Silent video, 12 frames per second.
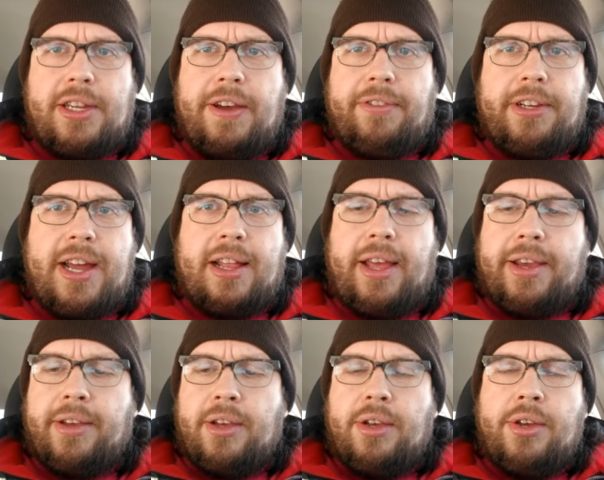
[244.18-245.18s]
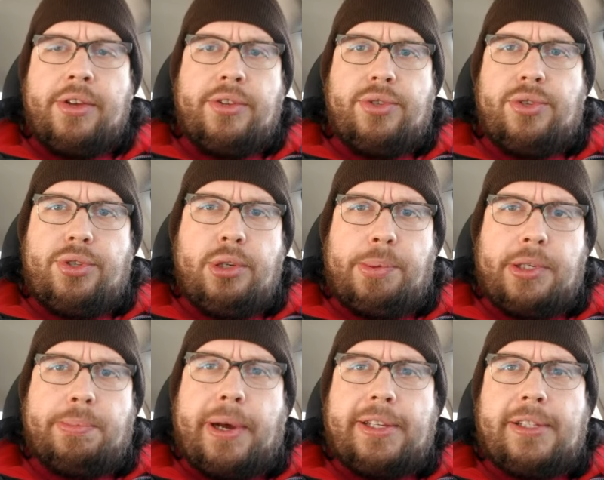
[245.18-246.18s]
It's definitely not like
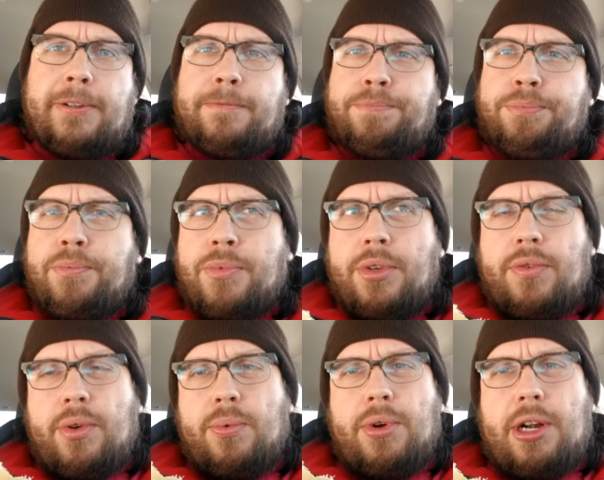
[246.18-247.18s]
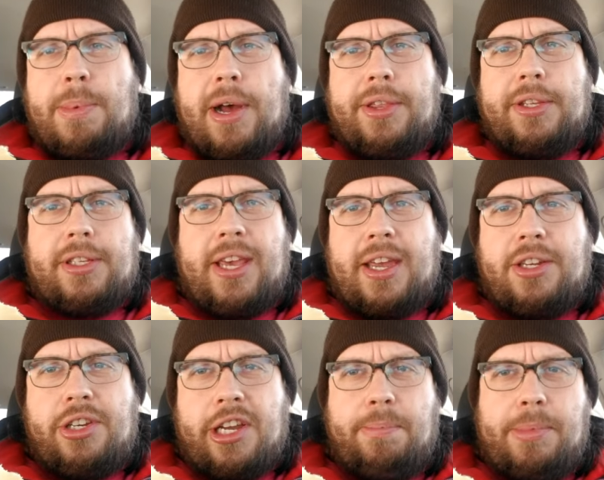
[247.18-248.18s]
super spicy. So if you're worried about this
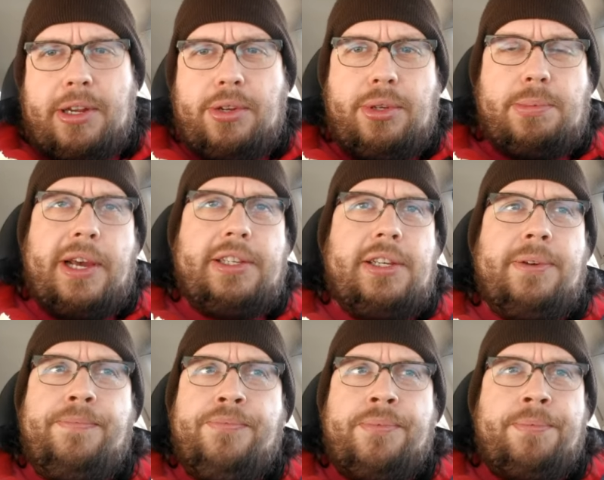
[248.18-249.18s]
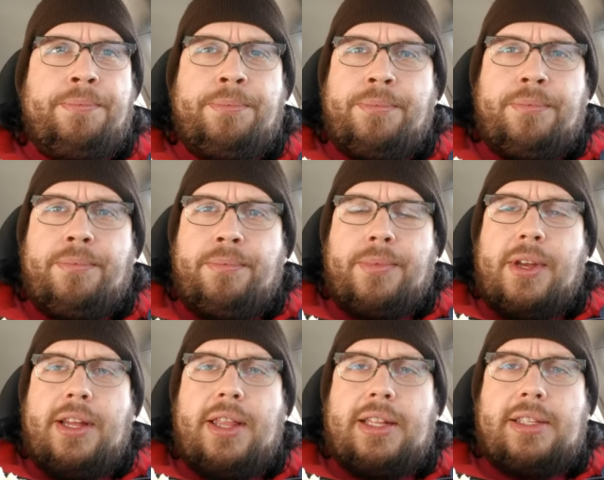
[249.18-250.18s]
kicking chicken being too spicy,
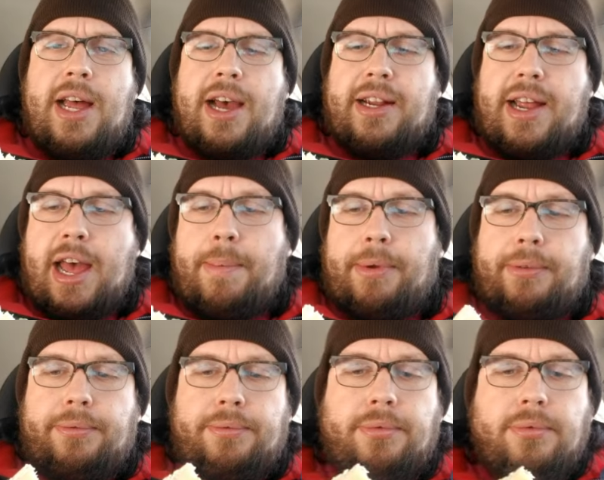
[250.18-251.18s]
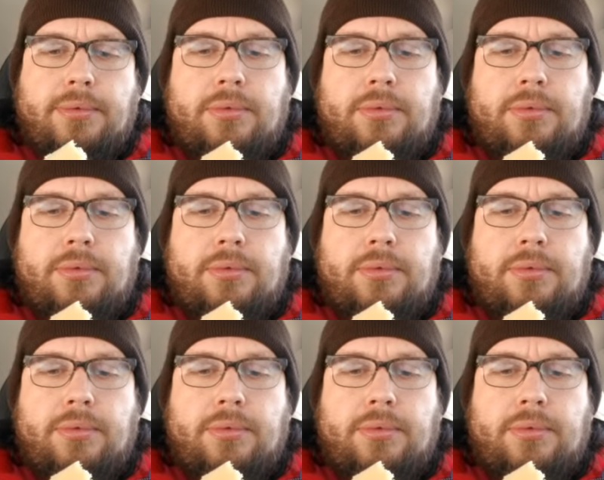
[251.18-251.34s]
that's not going to happen.